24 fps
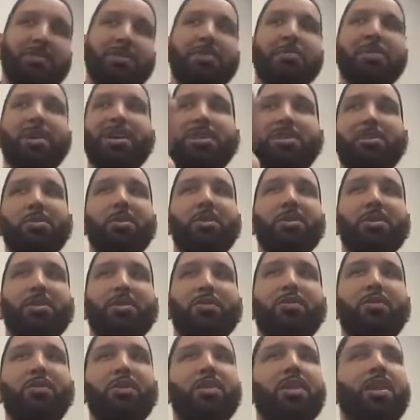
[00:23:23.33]
of somebody and so on and
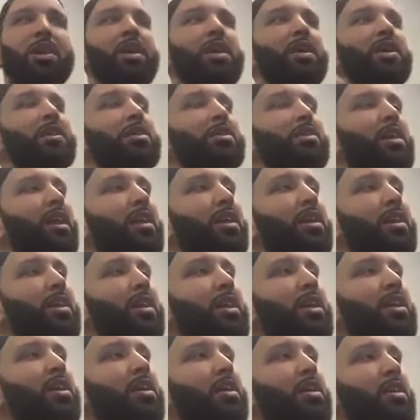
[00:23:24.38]
so forth.
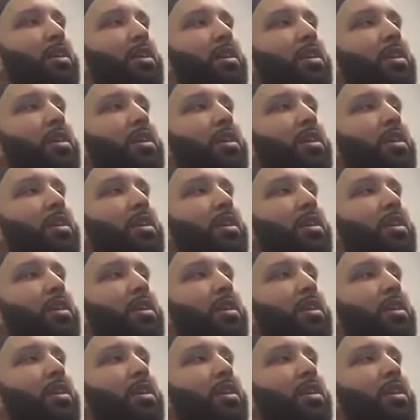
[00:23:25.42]
Suddenly,